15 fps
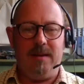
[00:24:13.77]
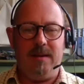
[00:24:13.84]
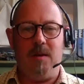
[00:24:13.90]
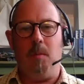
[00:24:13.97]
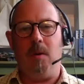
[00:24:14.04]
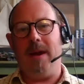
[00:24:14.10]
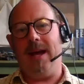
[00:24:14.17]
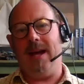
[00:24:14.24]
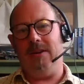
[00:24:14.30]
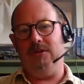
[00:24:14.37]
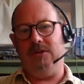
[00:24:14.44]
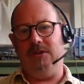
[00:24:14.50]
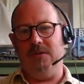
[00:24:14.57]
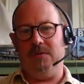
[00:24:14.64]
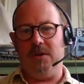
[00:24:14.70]
On one
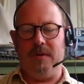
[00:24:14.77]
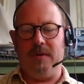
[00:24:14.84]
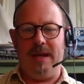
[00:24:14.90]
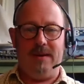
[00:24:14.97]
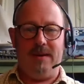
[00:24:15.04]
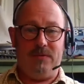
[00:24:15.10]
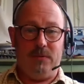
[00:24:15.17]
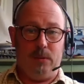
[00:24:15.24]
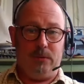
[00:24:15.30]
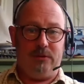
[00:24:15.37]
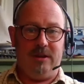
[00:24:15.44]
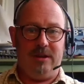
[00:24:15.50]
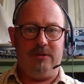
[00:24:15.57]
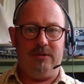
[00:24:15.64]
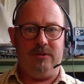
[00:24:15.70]
hand, you've got the air
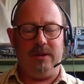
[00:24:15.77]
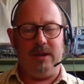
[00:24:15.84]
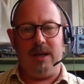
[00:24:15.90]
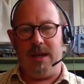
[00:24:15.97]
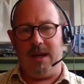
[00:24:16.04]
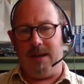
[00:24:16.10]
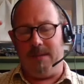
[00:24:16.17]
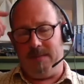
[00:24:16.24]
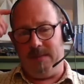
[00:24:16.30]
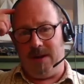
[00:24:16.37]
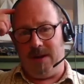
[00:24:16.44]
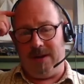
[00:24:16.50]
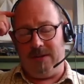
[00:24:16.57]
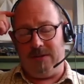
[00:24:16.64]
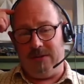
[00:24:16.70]
forces, uh, the
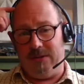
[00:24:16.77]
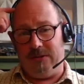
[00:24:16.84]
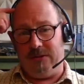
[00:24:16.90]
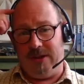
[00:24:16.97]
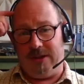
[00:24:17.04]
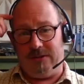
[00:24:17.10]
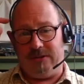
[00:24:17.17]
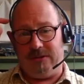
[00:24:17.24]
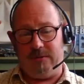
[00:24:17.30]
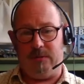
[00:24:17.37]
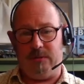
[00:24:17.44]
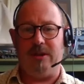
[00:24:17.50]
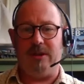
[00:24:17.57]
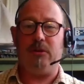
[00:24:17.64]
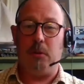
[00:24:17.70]
ninth and the sixth,
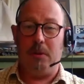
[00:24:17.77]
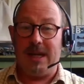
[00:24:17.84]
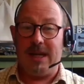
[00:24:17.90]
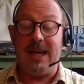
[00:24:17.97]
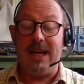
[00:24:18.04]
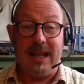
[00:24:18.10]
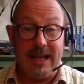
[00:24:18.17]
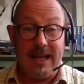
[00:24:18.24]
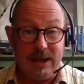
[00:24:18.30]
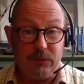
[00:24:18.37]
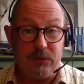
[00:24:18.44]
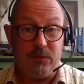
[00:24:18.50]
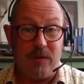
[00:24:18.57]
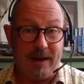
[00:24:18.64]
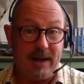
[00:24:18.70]
six who are kicking their
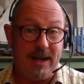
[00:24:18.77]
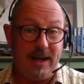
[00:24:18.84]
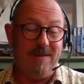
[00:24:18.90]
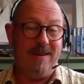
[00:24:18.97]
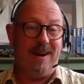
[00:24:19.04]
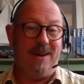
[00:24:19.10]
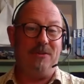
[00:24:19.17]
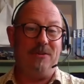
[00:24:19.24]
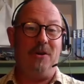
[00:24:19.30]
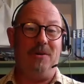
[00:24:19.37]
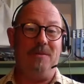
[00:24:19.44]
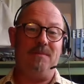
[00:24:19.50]
heels, frankly, around